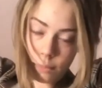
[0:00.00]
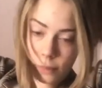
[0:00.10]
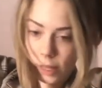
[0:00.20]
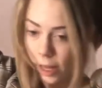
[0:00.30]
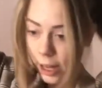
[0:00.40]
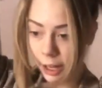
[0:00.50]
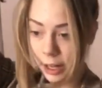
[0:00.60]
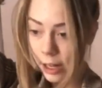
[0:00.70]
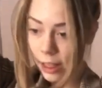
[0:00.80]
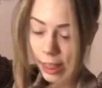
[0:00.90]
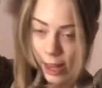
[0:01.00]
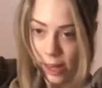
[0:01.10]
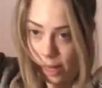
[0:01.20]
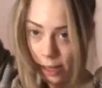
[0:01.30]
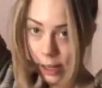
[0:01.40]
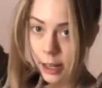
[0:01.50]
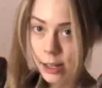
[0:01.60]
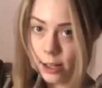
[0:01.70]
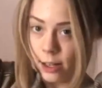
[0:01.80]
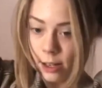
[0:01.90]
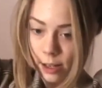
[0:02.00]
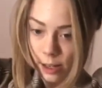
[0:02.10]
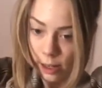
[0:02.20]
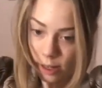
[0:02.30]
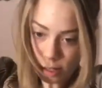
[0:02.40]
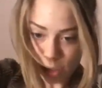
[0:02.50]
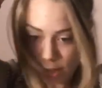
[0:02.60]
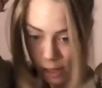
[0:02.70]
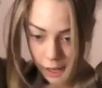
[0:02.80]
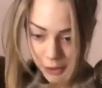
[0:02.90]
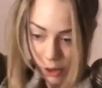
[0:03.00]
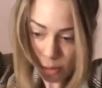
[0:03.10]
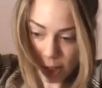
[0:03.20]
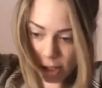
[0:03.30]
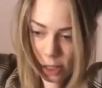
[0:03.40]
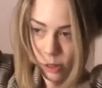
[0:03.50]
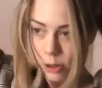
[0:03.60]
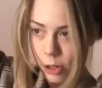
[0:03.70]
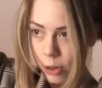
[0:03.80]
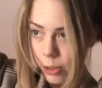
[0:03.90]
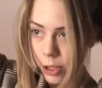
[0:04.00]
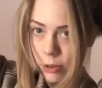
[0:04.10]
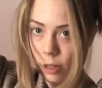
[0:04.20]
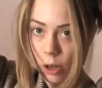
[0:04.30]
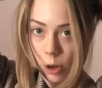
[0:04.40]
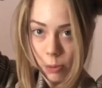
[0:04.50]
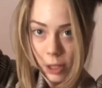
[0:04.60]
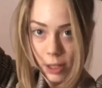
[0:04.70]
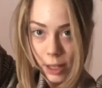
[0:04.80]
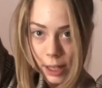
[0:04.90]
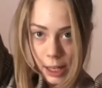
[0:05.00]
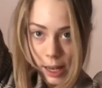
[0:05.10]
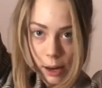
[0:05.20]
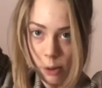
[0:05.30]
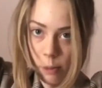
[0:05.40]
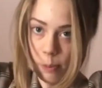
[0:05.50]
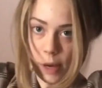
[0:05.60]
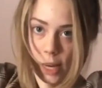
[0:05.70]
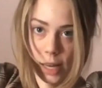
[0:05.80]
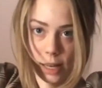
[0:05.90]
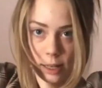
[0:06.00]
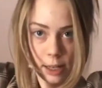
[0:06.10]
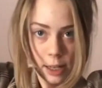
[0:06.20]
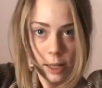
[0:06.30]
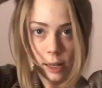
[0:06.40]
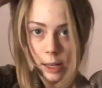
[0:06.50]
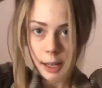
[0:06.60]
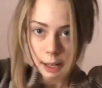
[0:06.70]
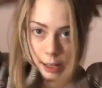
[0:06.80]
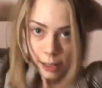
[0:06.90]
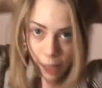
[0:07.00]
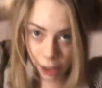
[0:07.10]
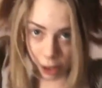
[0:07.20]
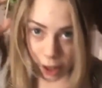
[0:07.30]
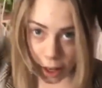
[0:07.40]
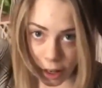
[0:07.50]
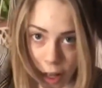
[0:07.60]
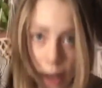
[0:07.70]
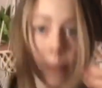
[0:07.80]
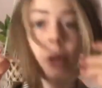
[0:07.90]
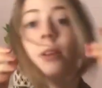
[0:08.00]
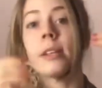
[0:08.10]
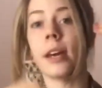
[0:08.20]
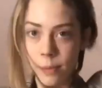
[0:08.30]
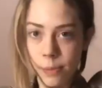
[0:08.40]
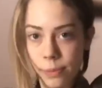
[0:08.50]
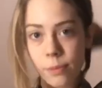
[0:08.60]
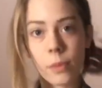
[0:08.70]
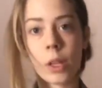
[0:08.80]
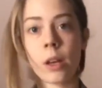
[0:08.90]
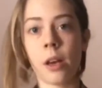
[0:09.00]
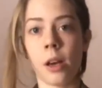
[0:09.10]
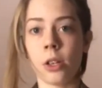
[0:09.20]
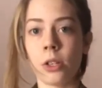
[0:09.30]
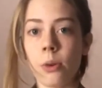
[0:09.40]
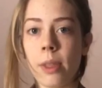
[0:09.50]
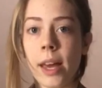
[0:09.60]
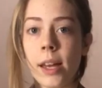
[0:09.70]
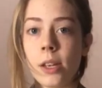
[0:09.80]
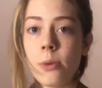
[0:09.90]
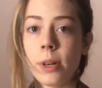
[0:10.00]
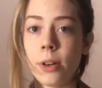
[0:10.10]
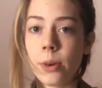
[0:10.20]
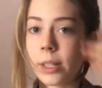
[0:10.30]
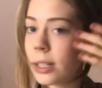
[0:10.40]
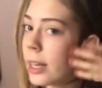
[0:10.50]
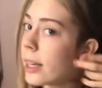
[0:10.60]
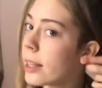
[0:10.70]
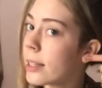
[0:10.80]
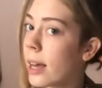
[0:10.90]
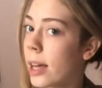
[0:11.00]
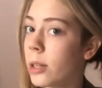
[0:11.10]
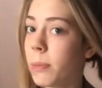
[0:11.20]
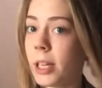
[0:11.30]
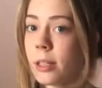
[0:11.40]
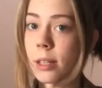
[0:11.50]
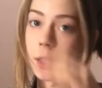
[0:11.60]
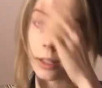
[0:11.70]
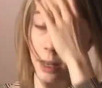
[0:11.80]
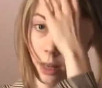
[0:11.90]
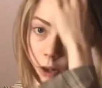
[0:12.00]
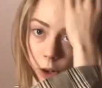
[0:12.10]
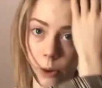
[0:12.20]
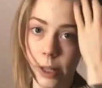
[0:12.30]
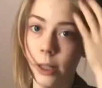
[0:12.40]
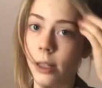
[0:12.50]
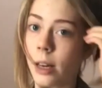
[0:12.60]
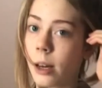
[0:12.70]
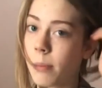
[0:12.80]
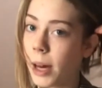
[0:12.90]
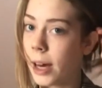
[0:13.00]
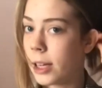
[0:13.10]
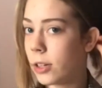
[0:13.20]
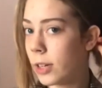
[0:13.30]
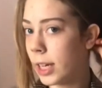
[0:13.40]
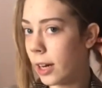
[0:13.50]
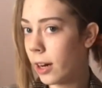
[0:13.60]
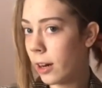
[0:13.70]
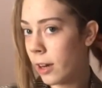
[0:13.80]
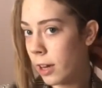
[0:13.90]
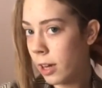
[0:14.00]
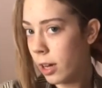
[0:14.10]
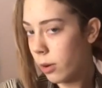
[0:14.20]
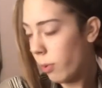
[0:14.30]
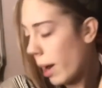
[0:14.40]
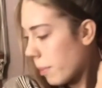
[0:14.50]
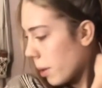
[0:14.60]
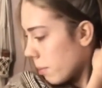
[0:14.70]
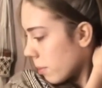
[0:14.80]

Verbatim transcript: and then if you need to, you can always use a comb to slicken it out, but gather your hair in a high ponytail. So then you are going to take these edge pieces and you're going to tuck them behind your ear and wrap them